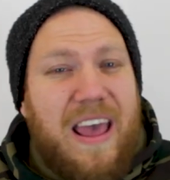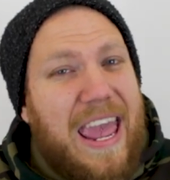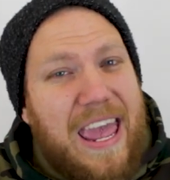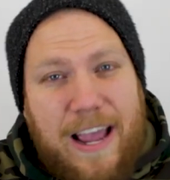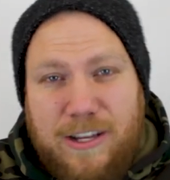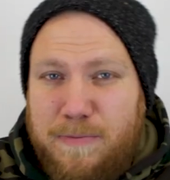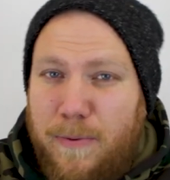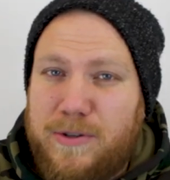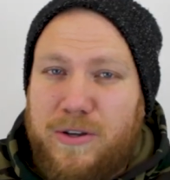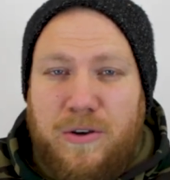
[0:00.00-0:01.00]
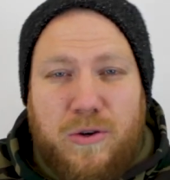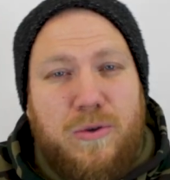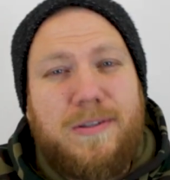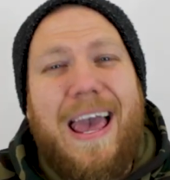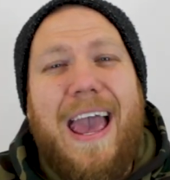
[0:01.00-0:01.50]
EA Sports can
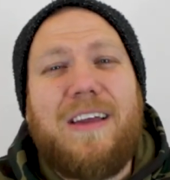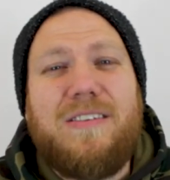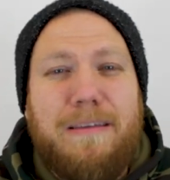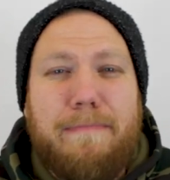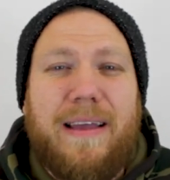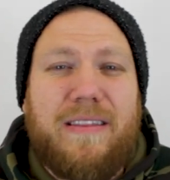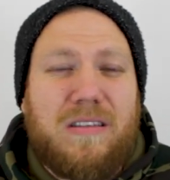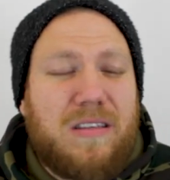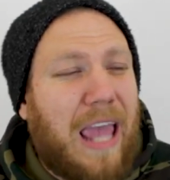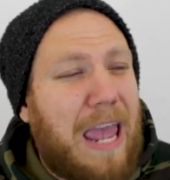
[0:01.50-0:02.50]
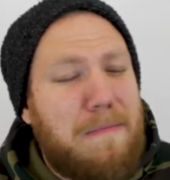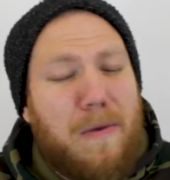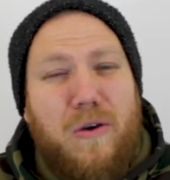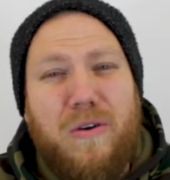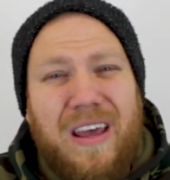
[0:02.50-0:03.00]
do to actually make this game
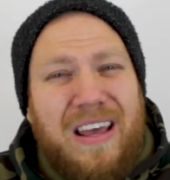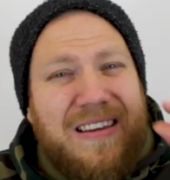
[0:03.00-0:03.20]
mode